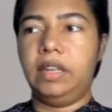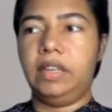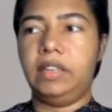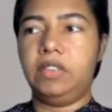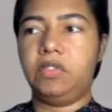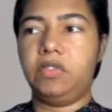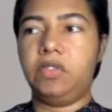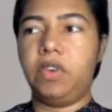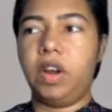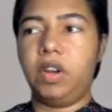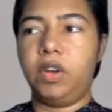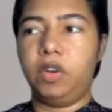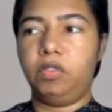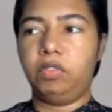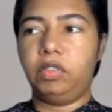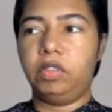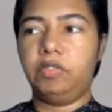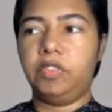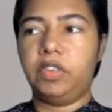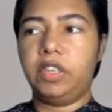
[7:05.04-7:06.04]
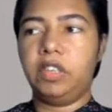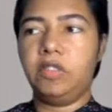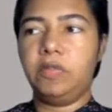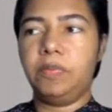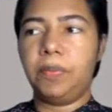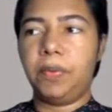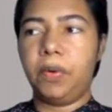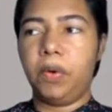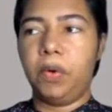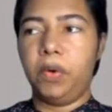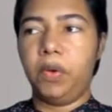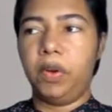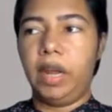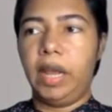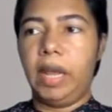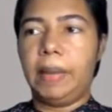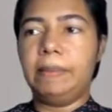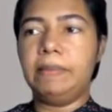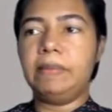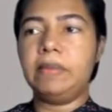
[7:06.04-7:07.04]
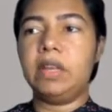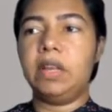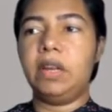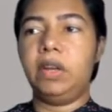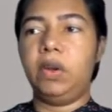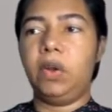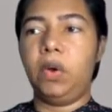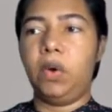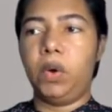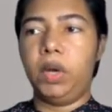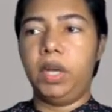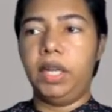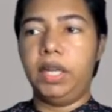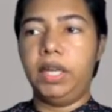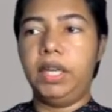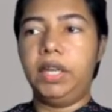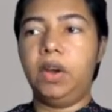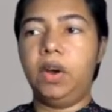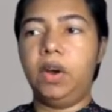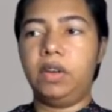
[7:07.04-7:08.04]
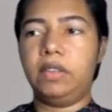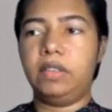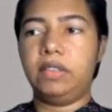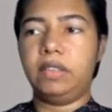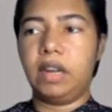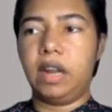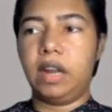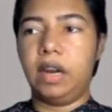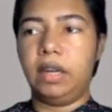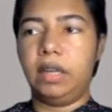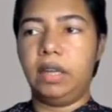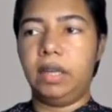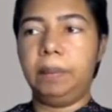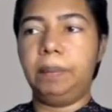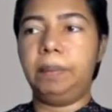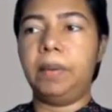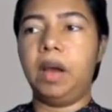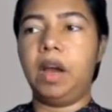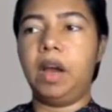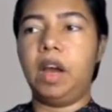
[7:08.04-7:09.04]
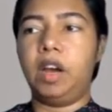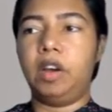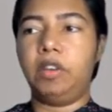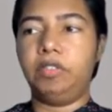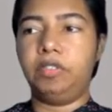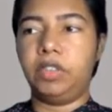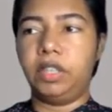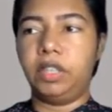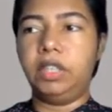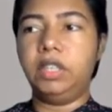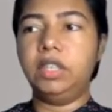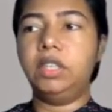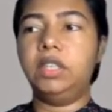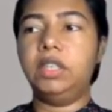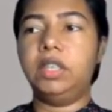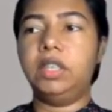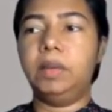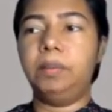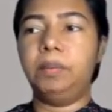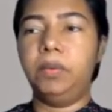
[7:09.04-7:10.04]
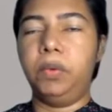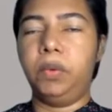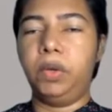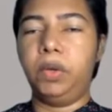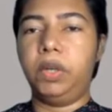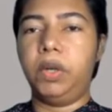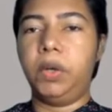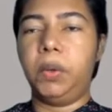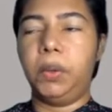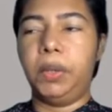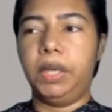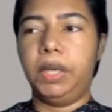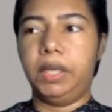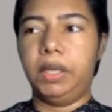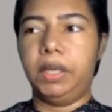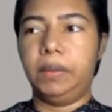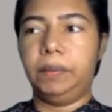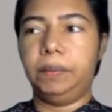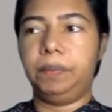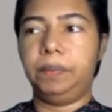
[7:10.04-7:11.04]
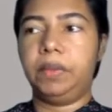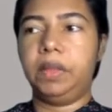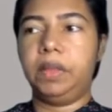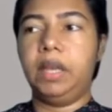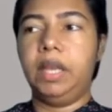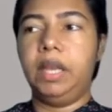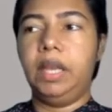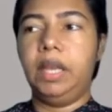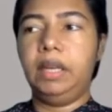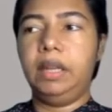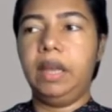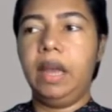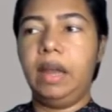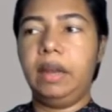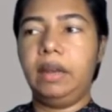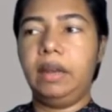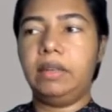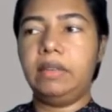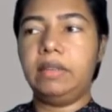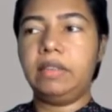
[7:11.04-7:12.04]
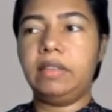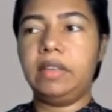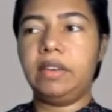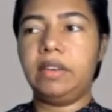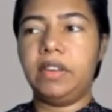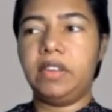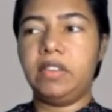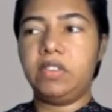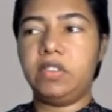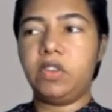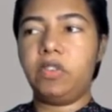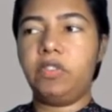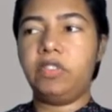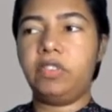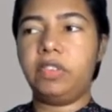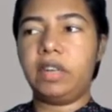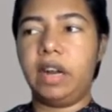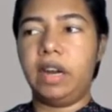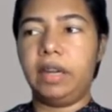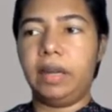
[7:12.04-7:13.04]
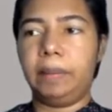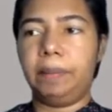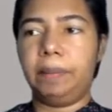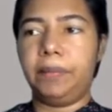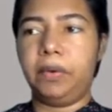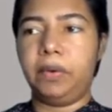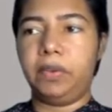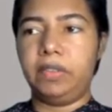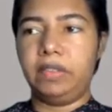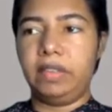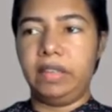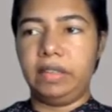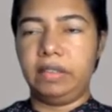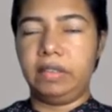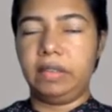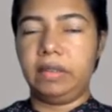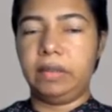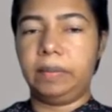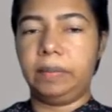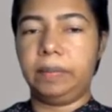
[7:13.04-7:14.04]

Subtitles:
is one of the first programs loaded on startup after the bootloader. It handles the rest of startup process.